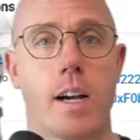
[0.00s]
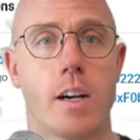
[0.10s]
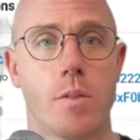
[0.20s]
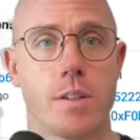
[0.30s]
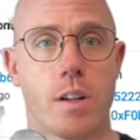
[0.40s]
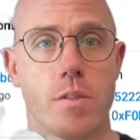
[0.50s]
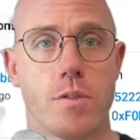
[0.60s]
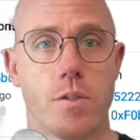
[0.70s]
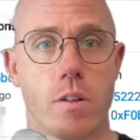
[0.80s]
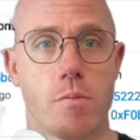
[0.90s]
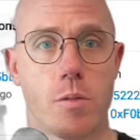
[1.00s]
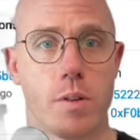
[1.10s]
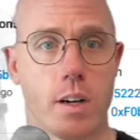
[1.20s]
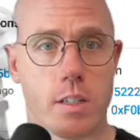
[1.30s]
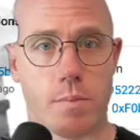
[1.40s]
always go to
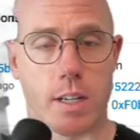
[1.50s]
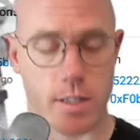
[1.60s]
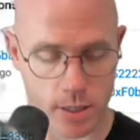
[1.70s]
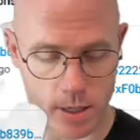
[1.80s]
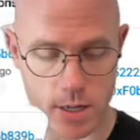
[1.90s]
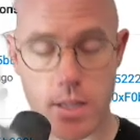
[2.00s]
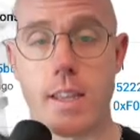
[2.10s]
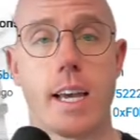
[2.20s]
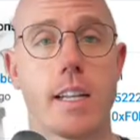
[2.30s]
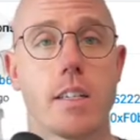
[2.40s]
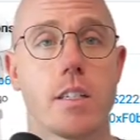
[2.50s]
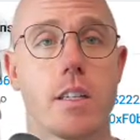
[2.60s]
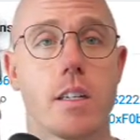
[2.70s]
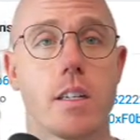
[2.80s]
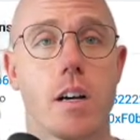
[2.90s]
CryptoPunks because that is
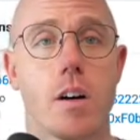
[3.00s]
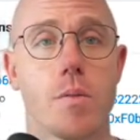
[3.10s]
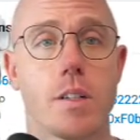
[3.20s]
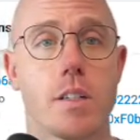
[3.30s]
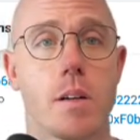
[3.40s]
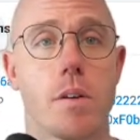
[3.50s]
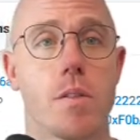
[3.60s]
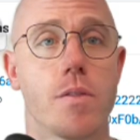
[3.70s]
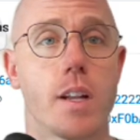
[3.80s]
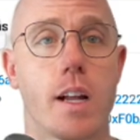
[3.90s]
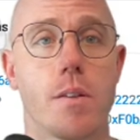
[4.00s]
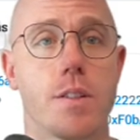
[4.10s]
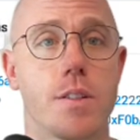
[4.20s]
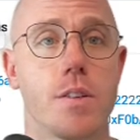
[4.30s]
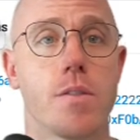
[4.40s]
the always demo that I
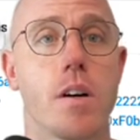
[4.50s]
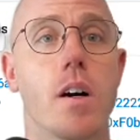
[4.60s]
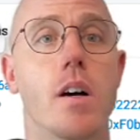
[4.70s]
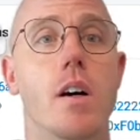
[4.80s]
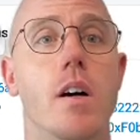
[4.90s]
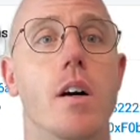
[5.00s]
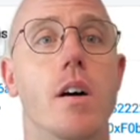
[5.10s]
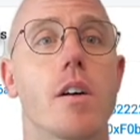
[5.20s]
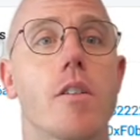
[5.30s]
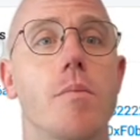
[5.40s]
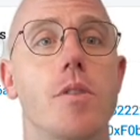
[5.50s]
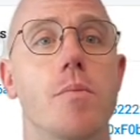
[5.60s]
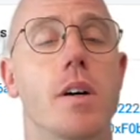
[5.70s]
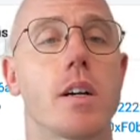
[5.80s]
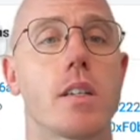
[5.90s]
always do.
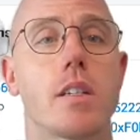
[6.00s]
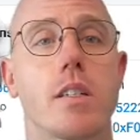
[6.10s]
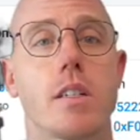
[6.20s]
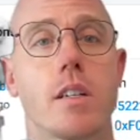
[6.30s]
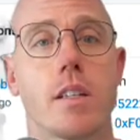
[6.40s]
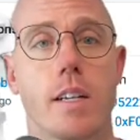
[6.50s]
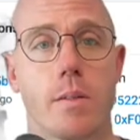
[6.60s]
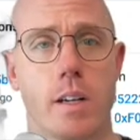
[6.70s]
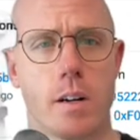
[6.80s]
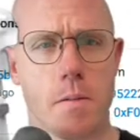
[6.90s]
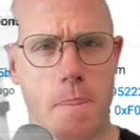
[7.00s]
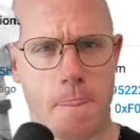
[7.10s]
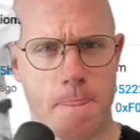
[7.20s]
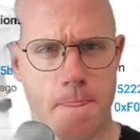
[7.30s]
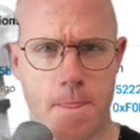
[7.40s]
CryptoPunks. There we are.
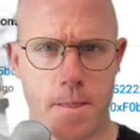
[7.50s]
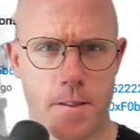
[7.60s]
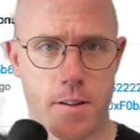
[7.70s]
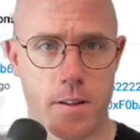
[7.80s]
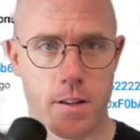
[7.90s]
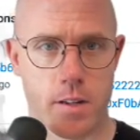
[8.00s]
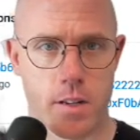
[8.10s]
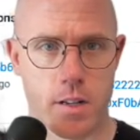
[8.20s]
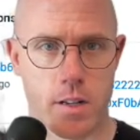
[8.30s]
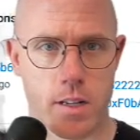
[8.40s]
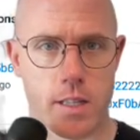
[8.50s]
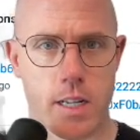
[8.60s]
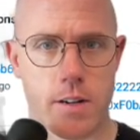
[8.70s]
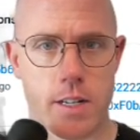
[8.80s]
And there it